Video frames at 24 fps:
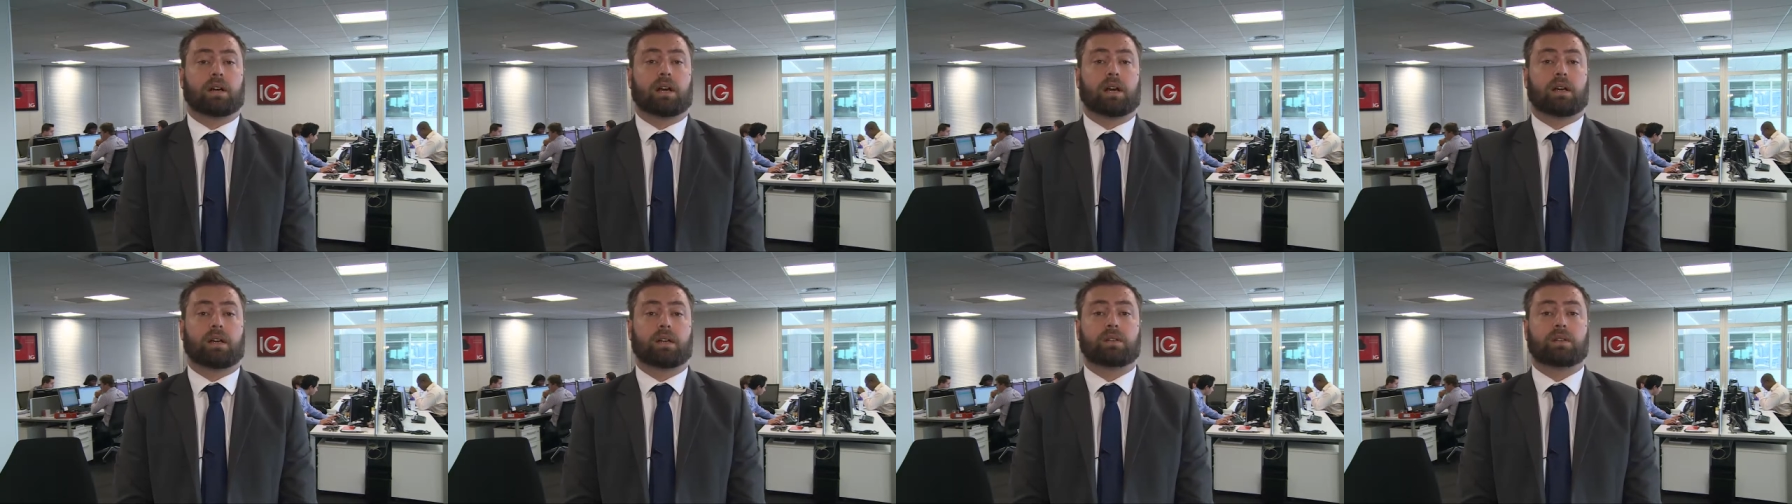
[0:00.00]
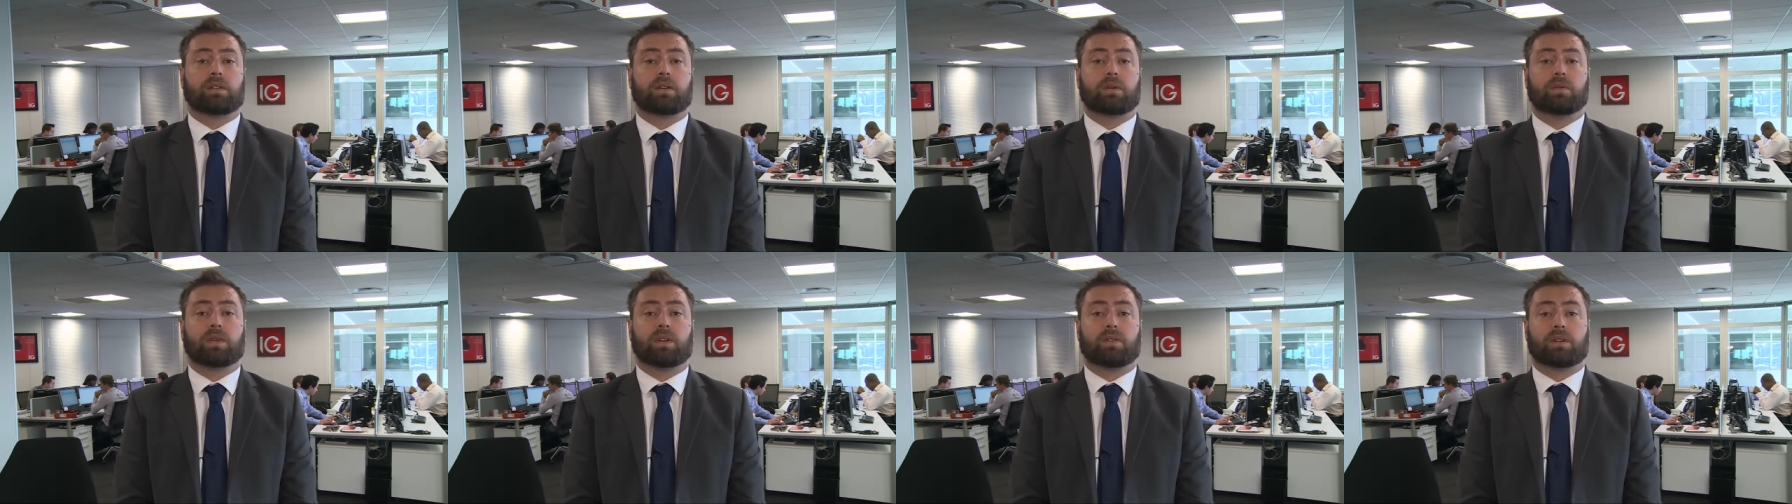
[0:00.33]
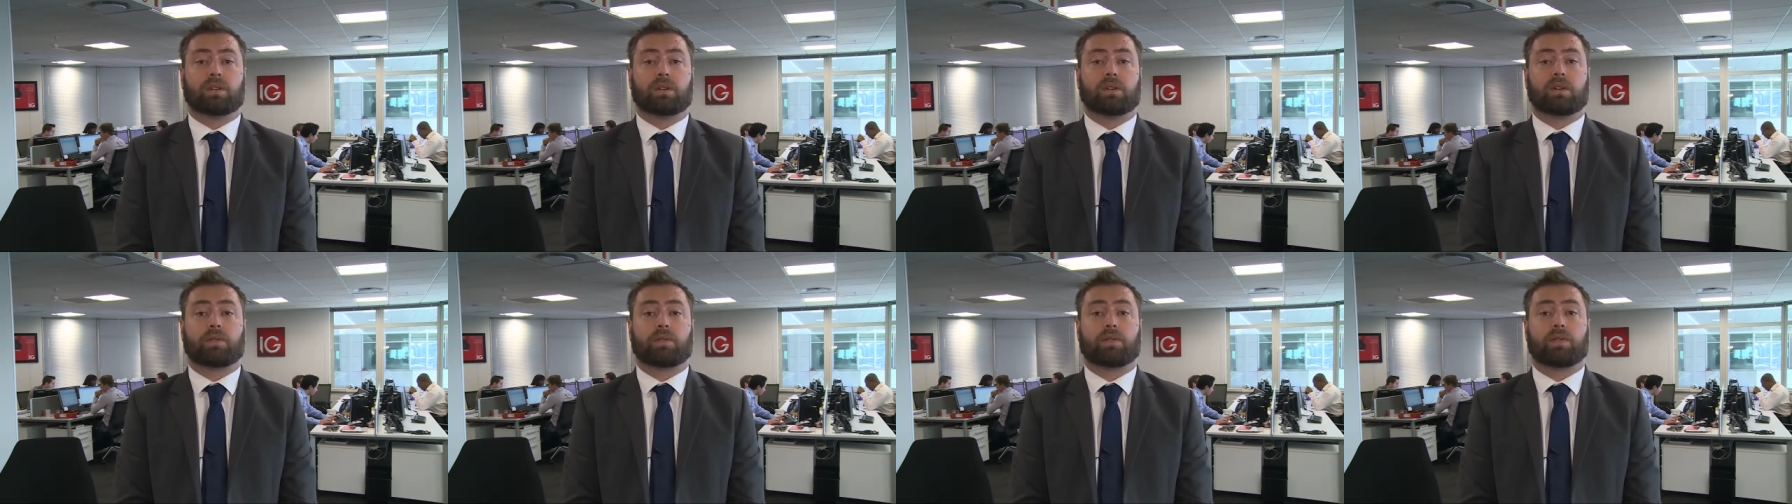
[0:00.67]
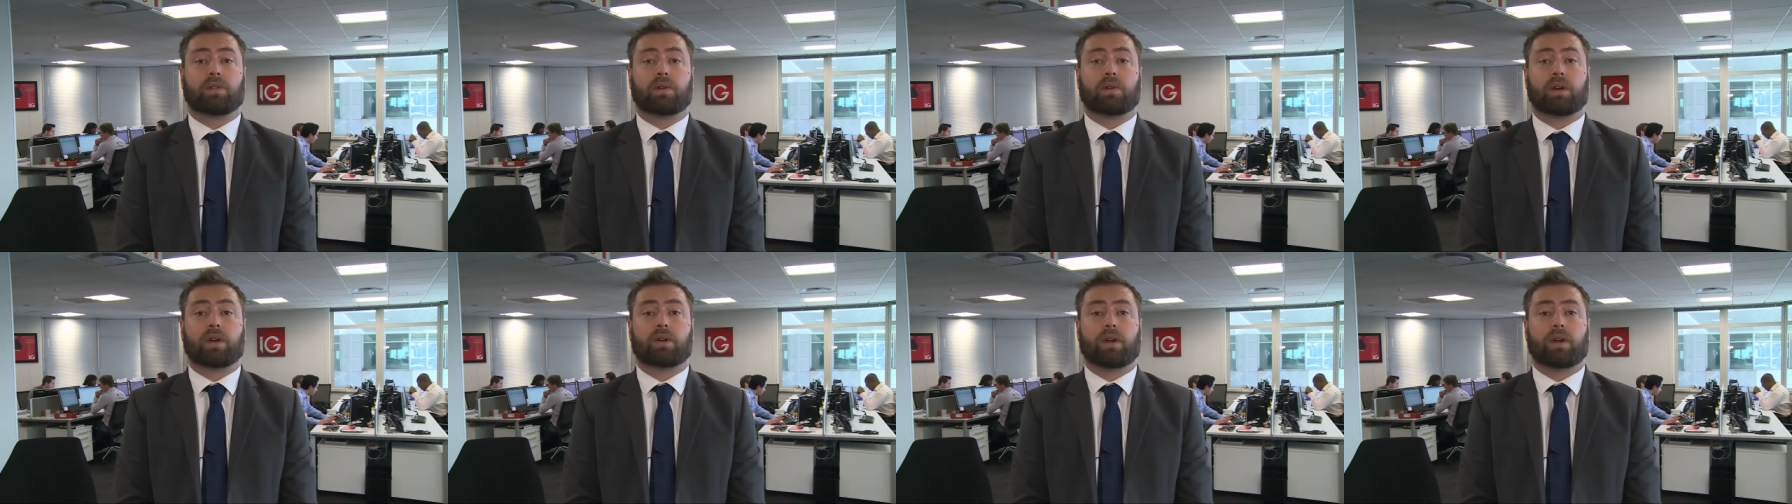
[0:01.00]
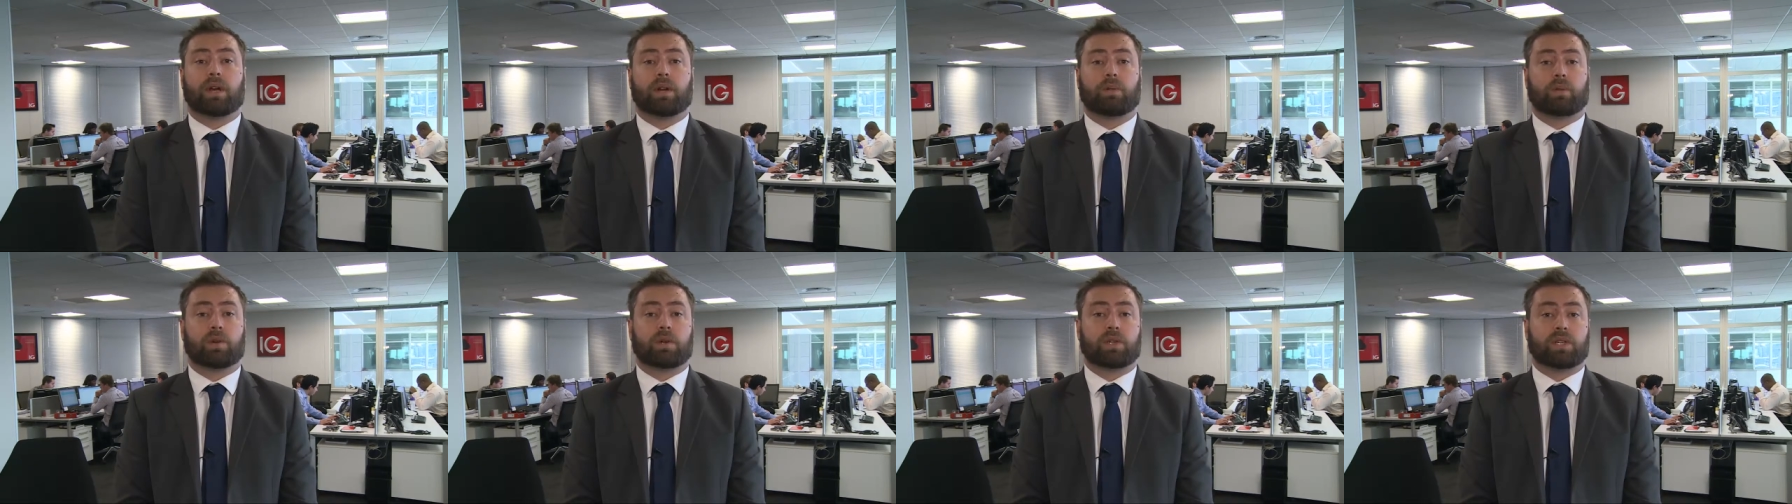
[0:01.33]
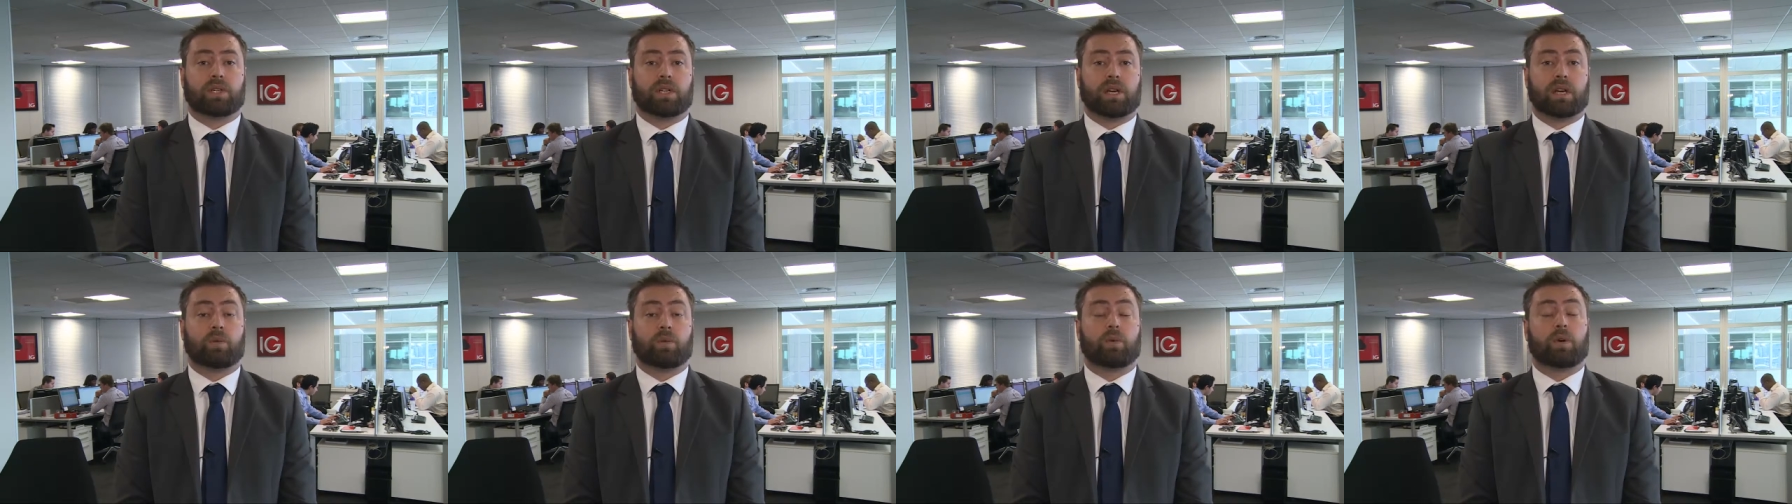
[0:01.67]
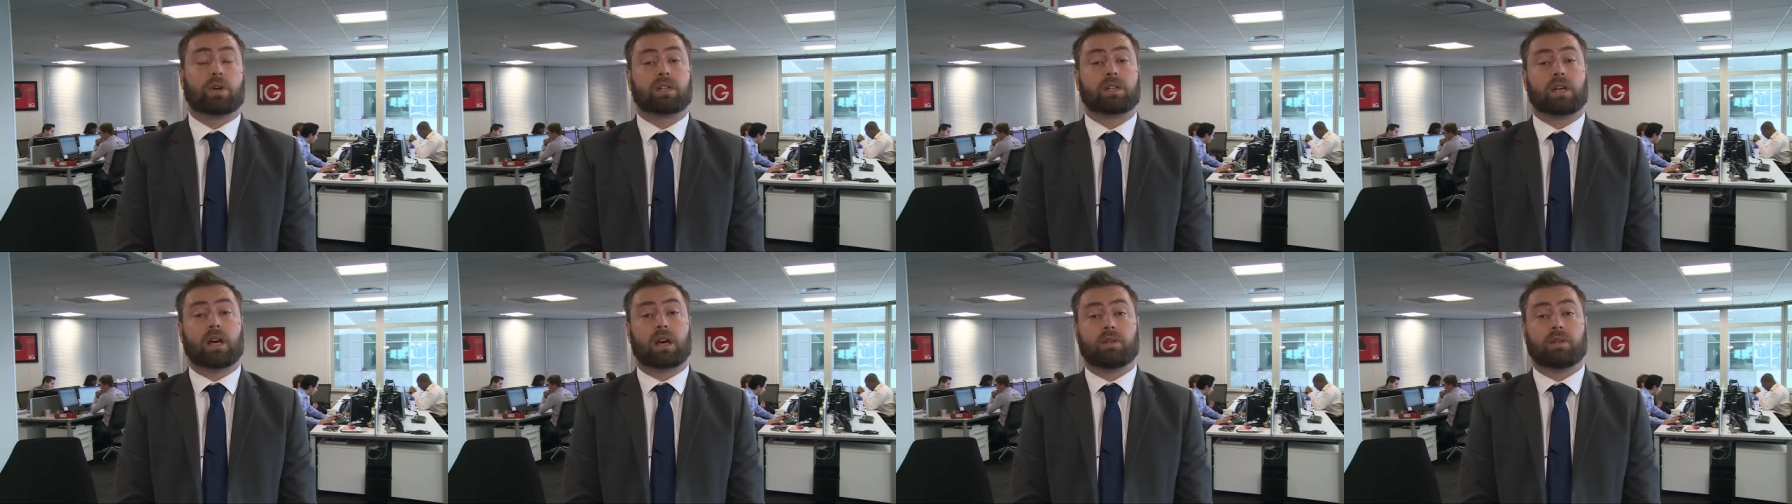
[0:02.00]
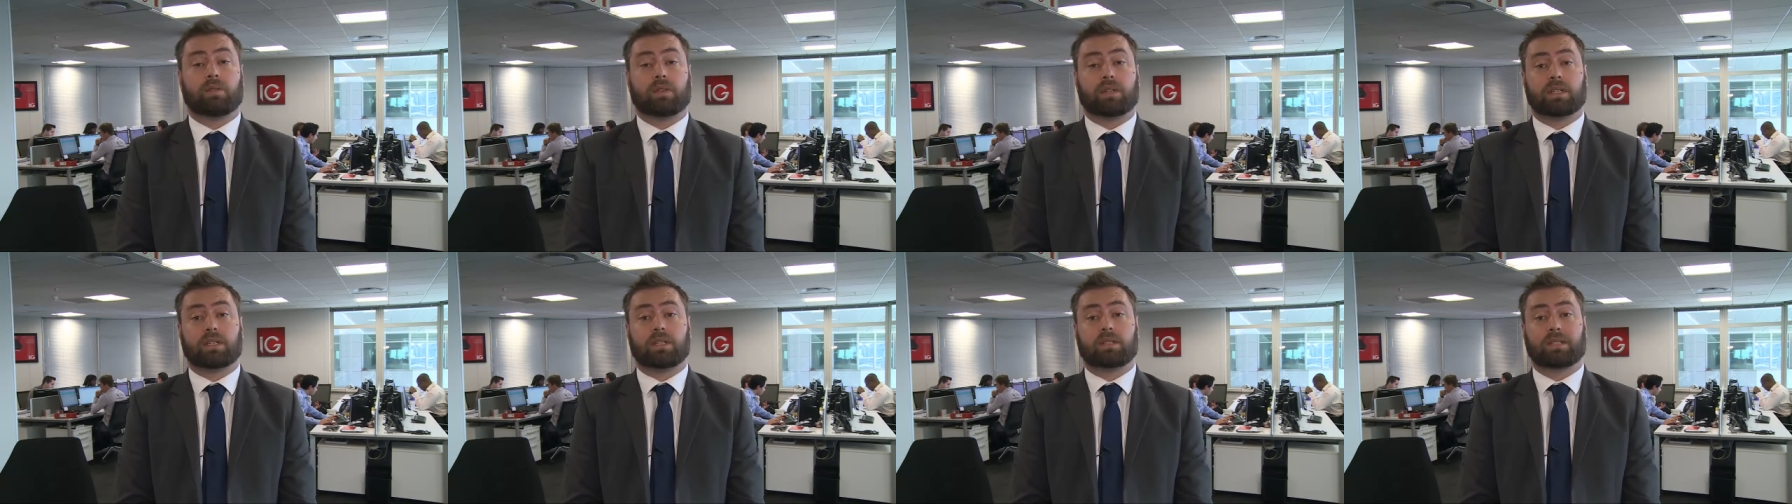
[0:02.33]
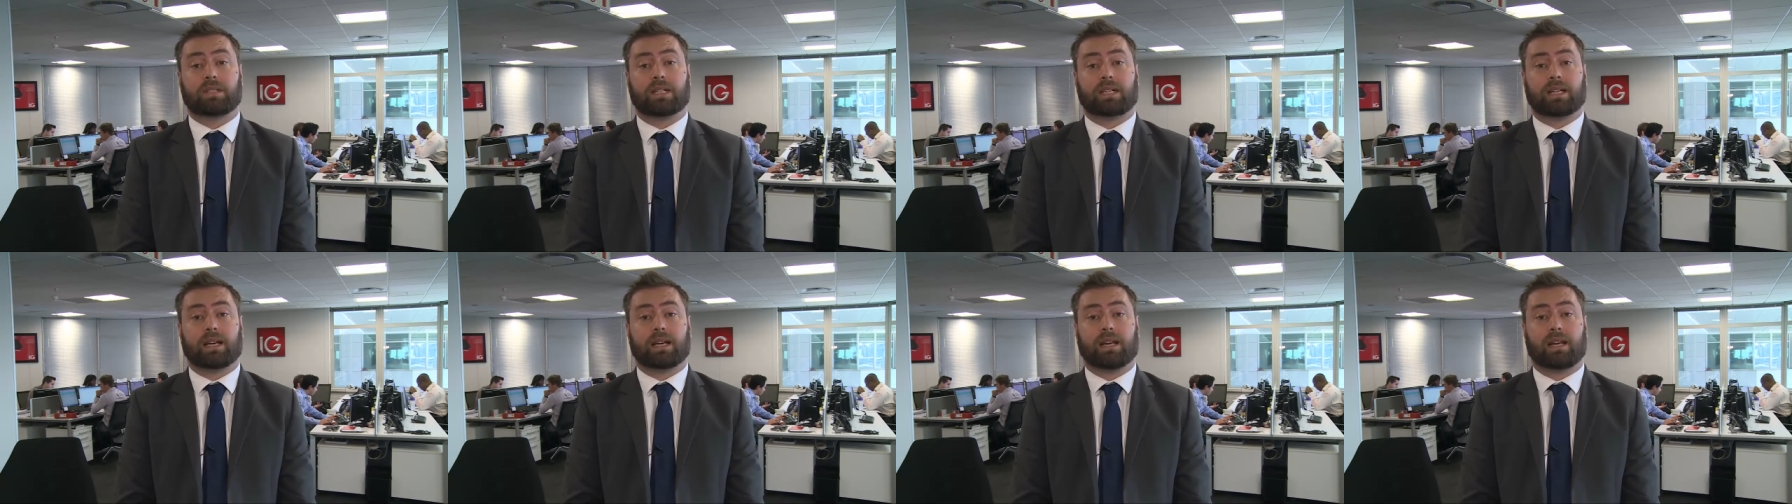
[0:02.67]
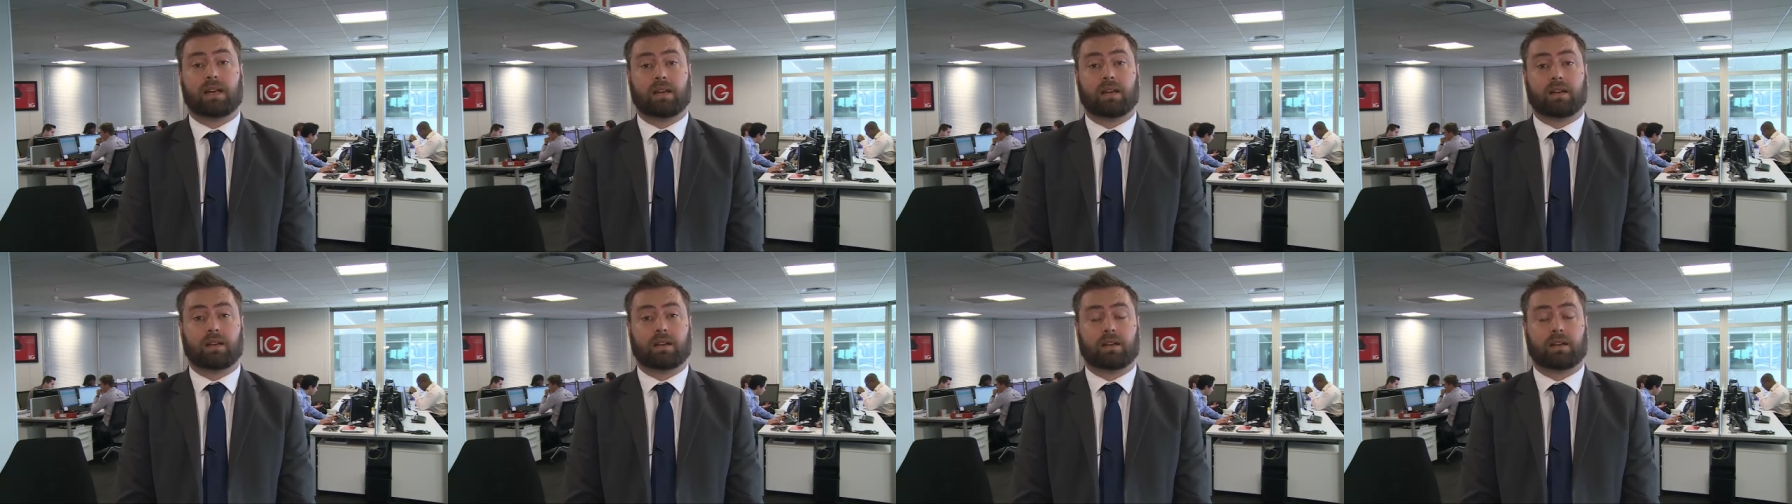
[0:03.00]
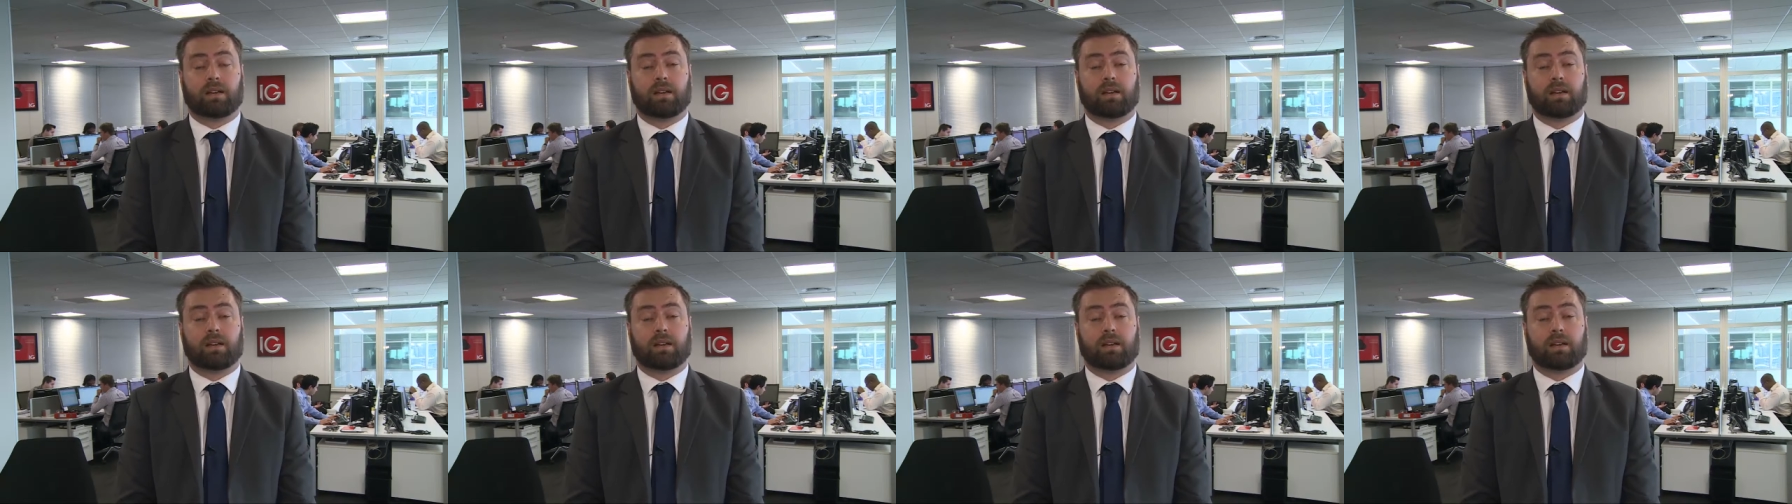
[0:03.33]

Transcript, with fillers: An interim dividend of R3 per share was, however, still declared.